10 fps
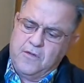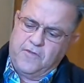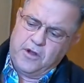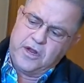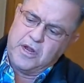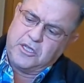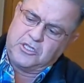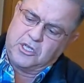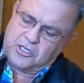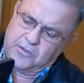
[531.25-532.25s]
Very nice
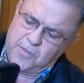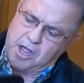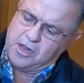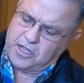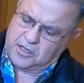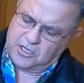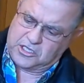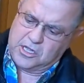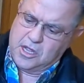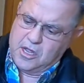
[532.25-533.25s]
system. I like
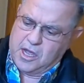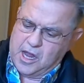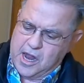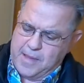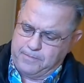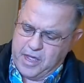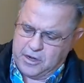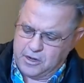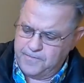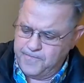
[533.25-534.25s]
this a lot
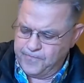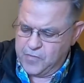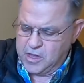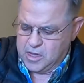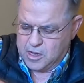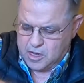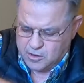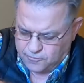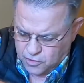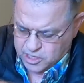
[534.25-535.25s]
better.
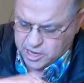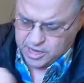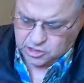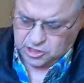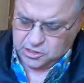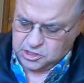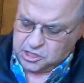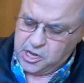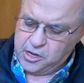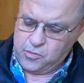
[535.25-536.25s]
For
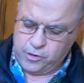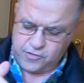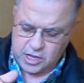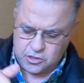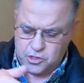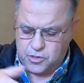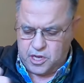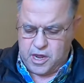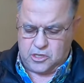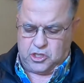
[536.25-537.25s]
connections, we've got 2
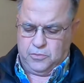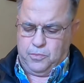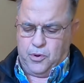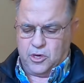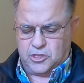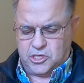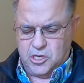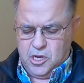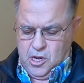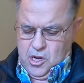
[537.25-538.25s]
connection ports
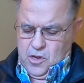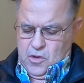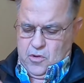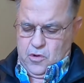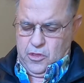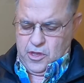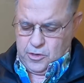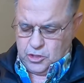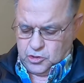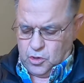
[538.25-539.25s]
on the
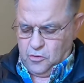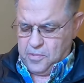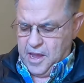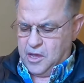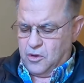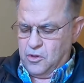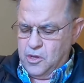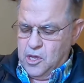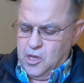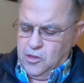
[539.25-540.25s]
control
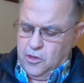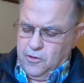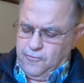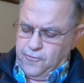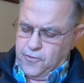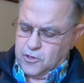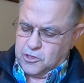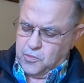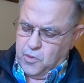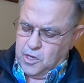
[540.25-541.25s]
panel. The
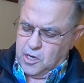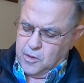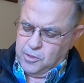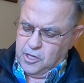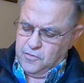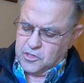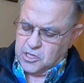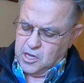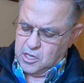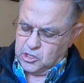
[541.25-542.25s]
first one, I believe, is
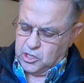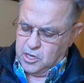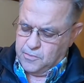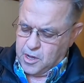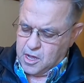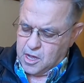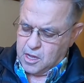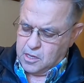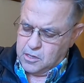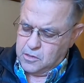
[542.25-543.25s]
the
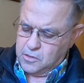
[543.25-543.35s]
HDMI.